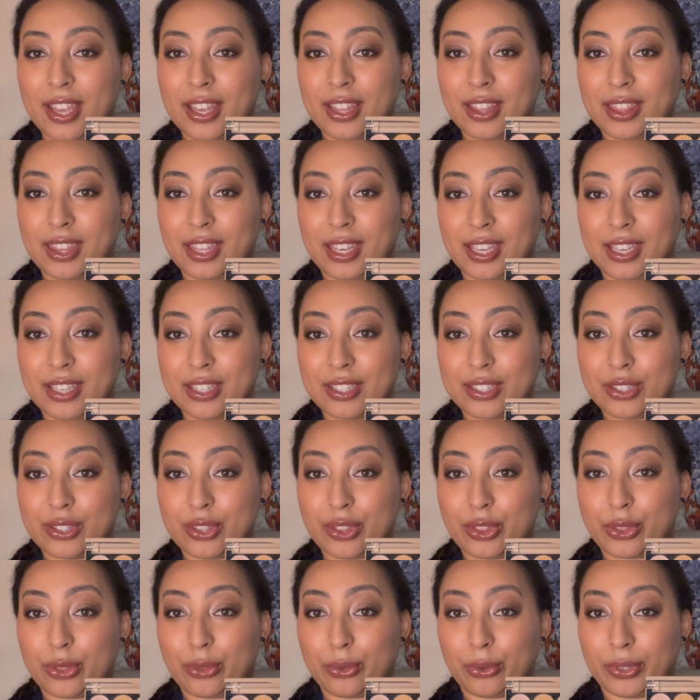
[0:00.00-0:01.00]
these
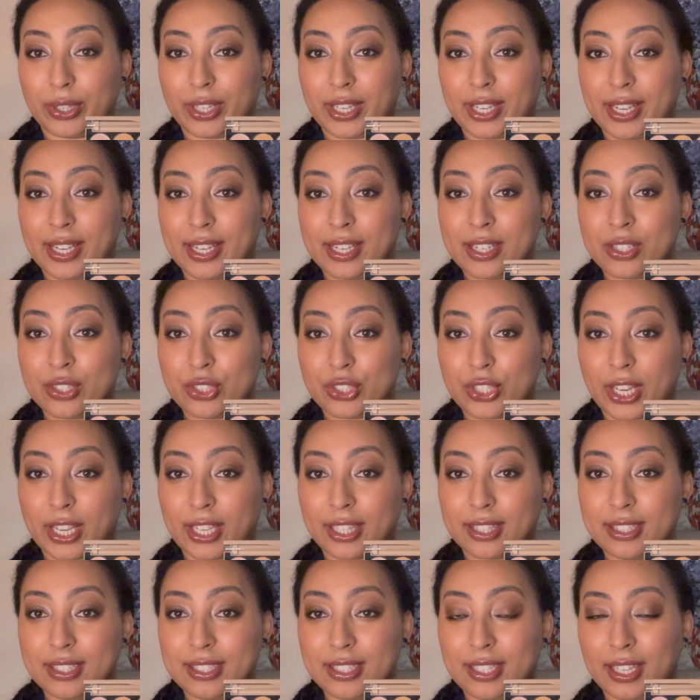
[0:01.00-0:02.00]
3
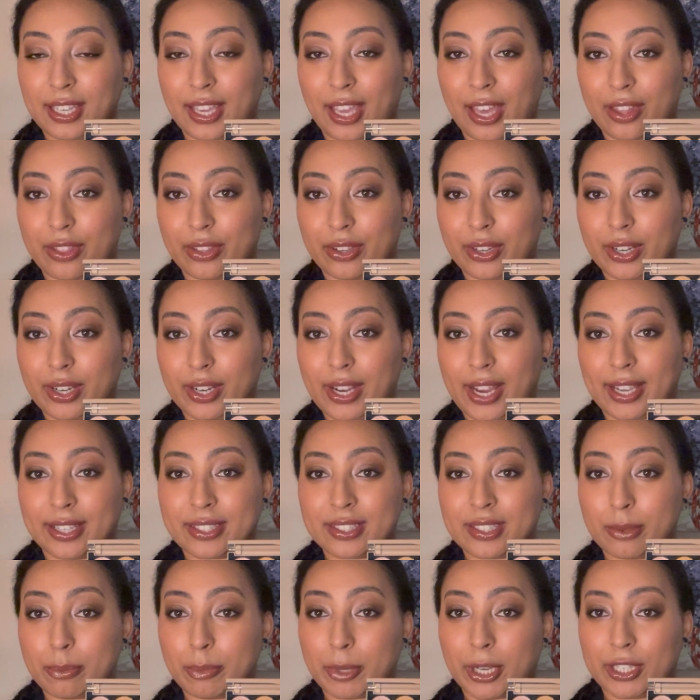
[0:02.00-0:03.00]
shades together,
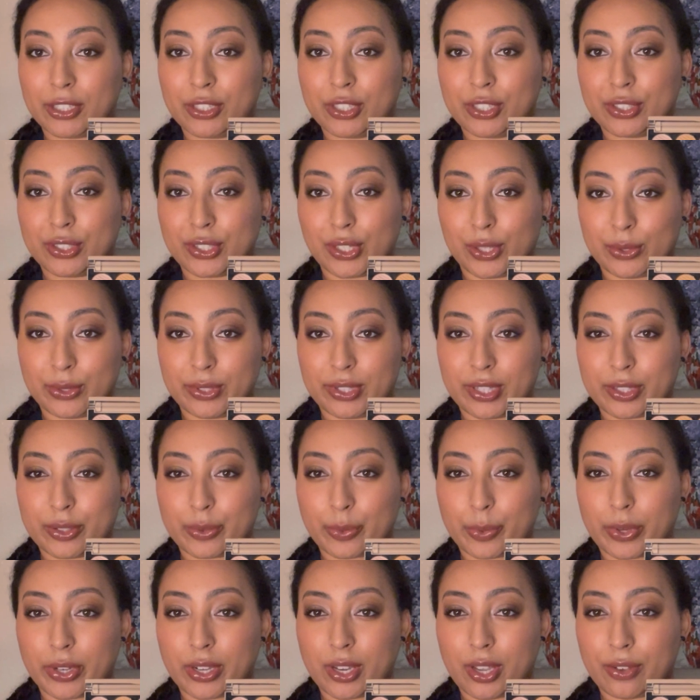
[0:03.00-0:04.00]
except I just used this
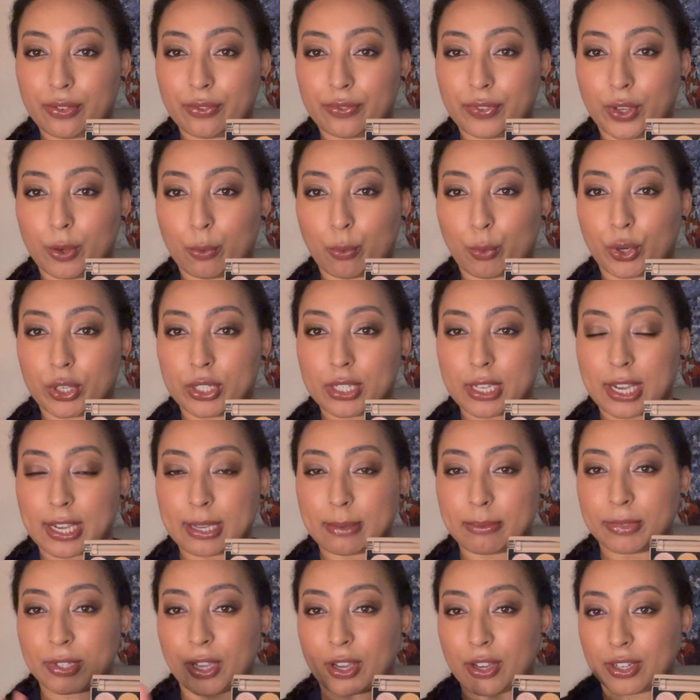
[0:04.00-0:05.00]
one a few more
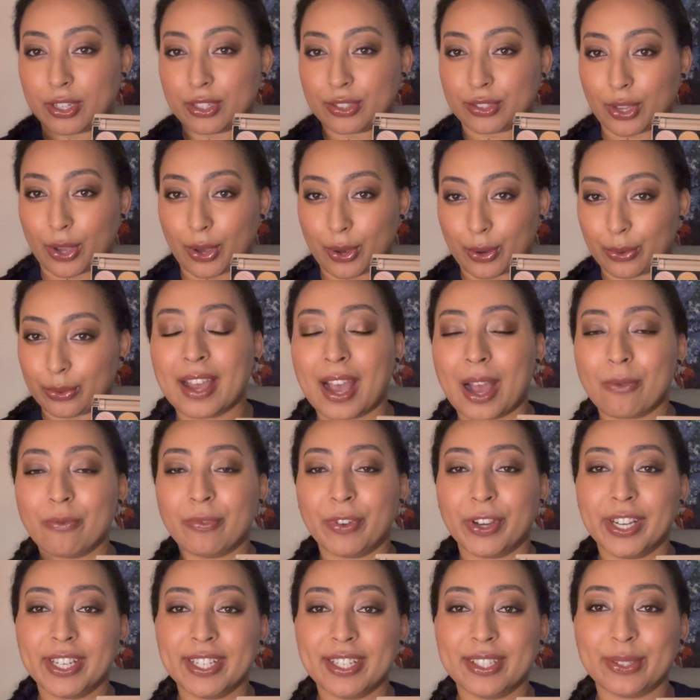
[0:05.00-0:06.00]
times on its own. I'm
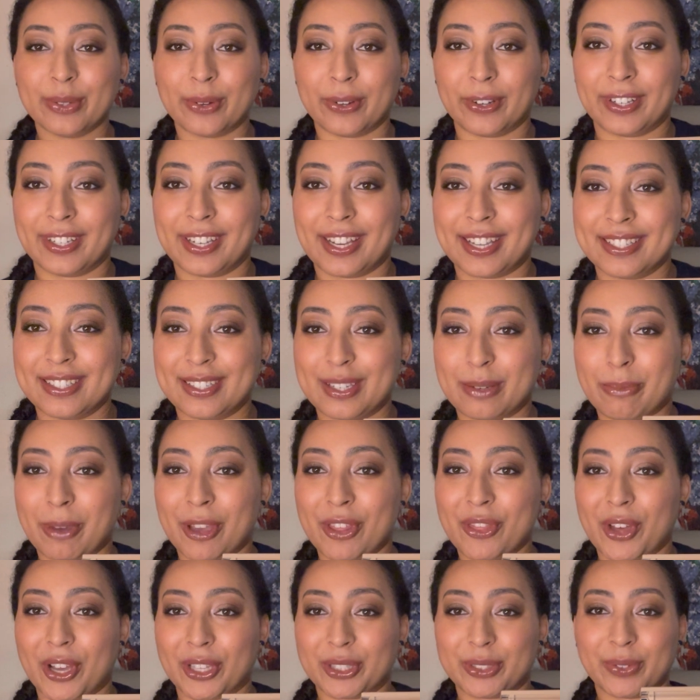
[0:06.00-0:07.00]
very disorganized in my
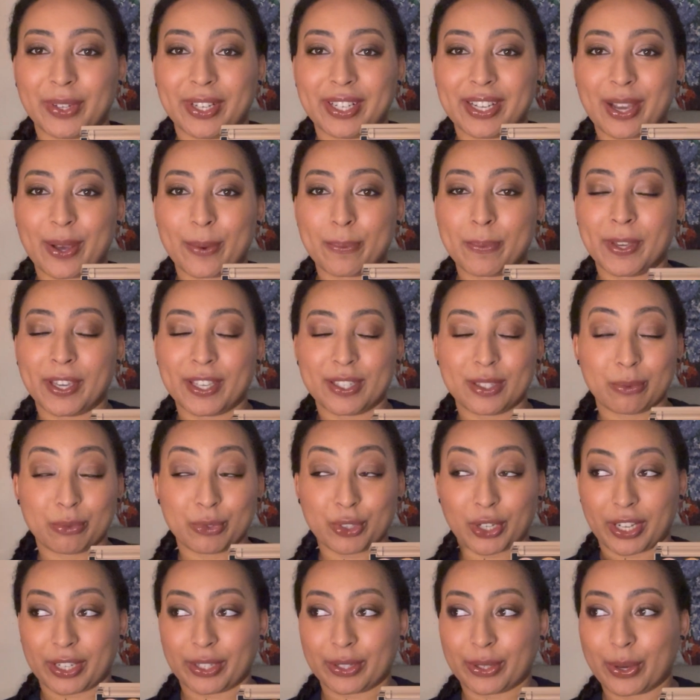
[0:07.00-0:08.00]
thoughts right now because I'm
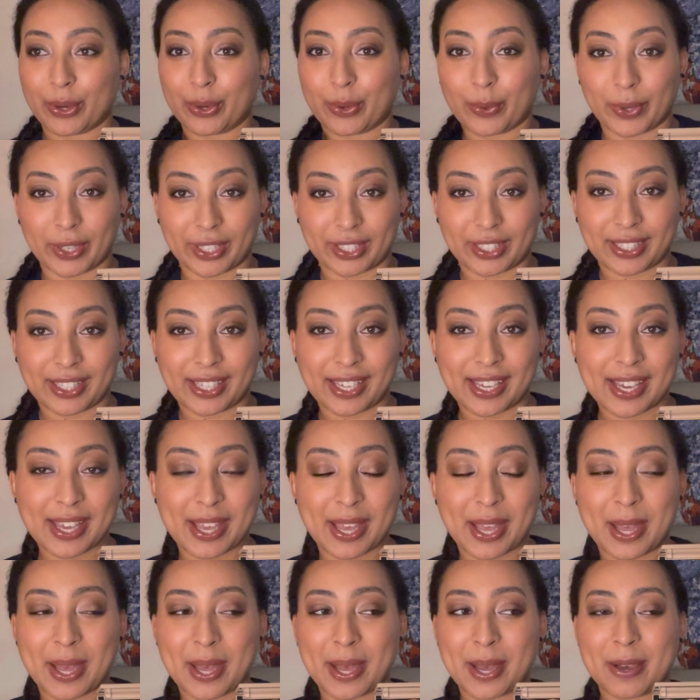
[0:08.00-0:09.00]
trying to go quickly,
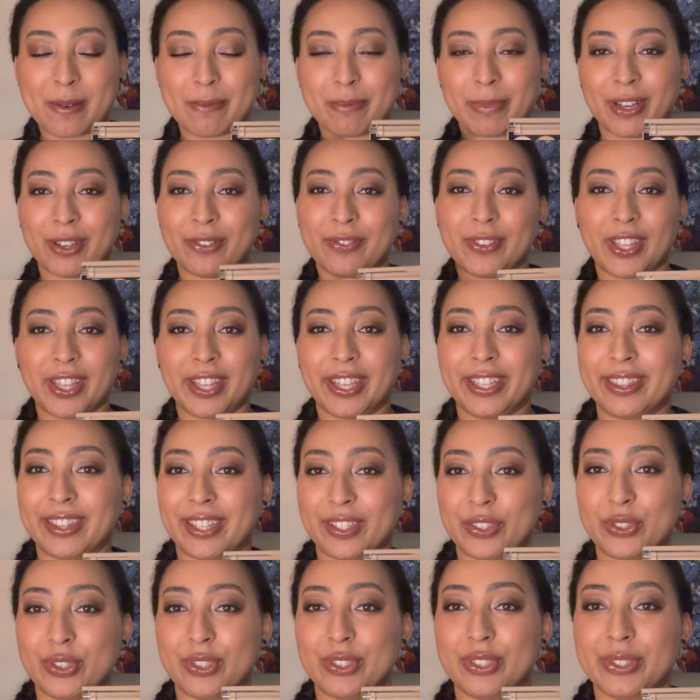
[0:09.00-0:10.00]
but I feel like
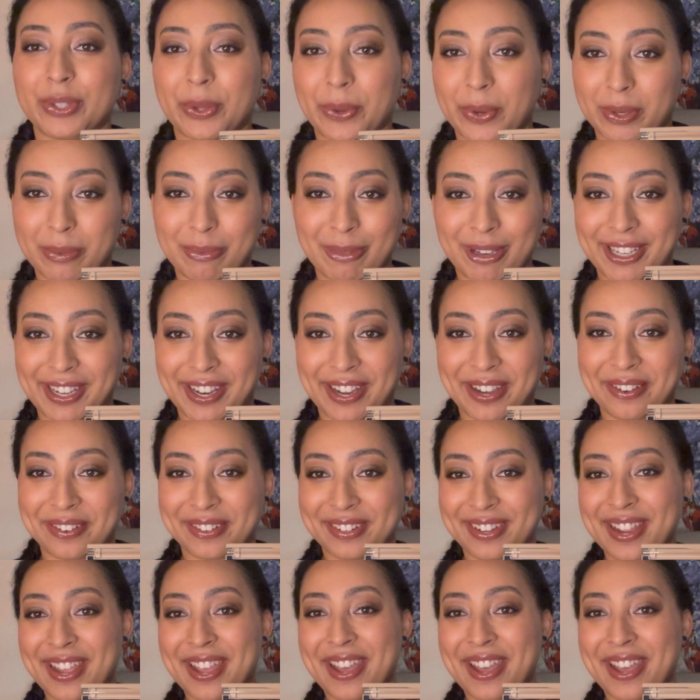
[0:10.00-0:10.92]
that's just slowing me down.